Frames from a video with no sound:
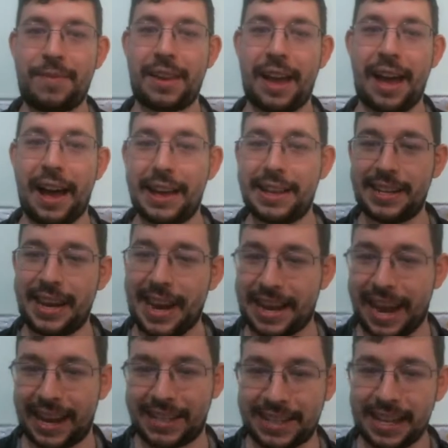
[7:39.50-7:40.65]
In any
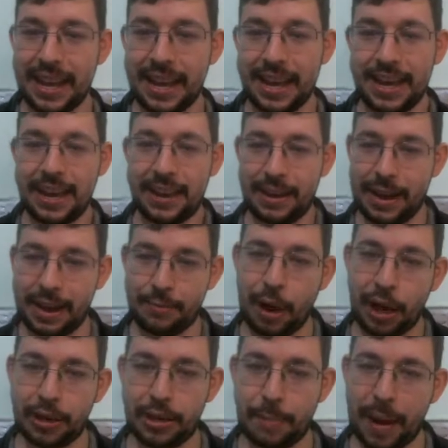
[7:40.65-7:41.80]
case,
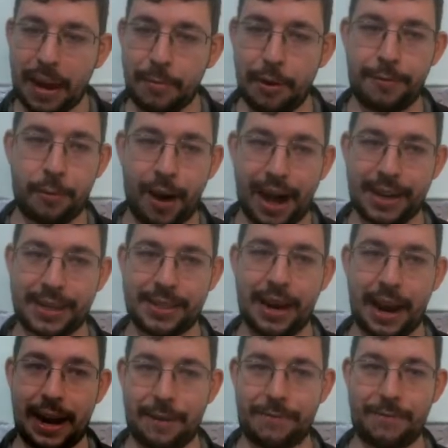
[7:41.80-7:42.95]
well, the better move for white is
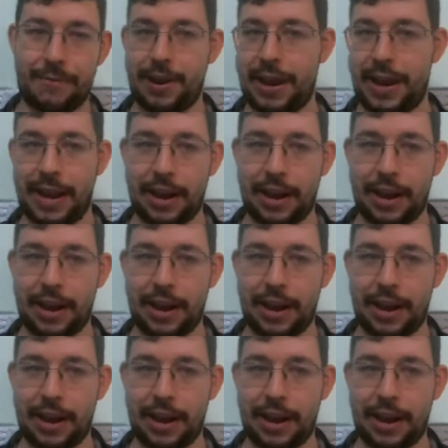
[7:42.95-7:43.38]
knight f3,